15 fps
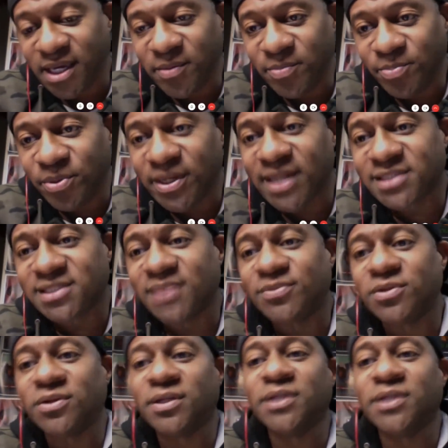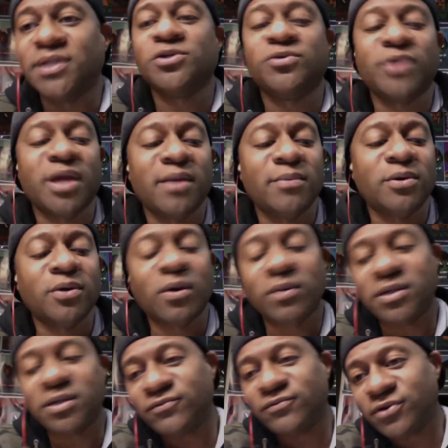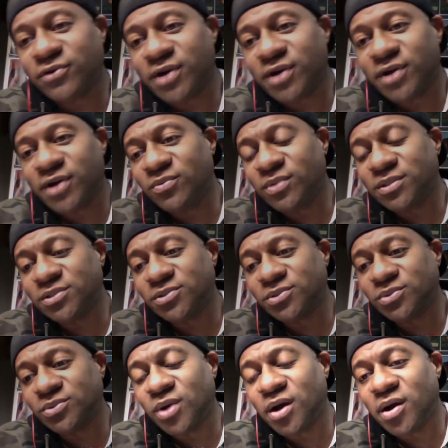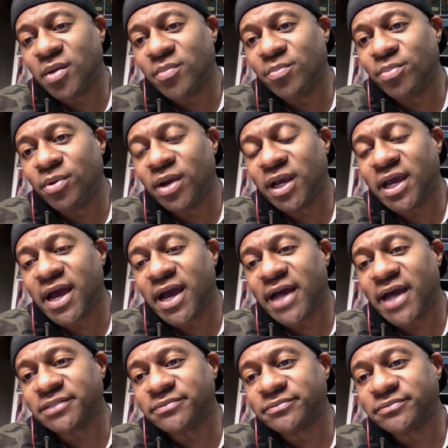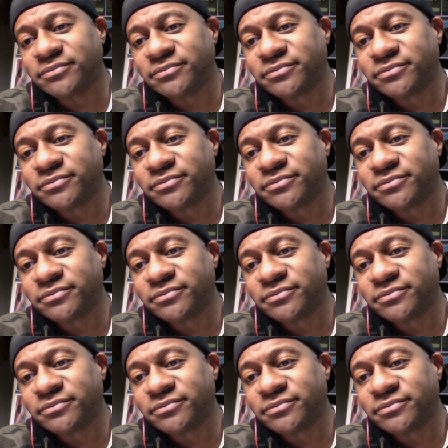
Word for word: He put out something on Instagram calling for everyone to boycott,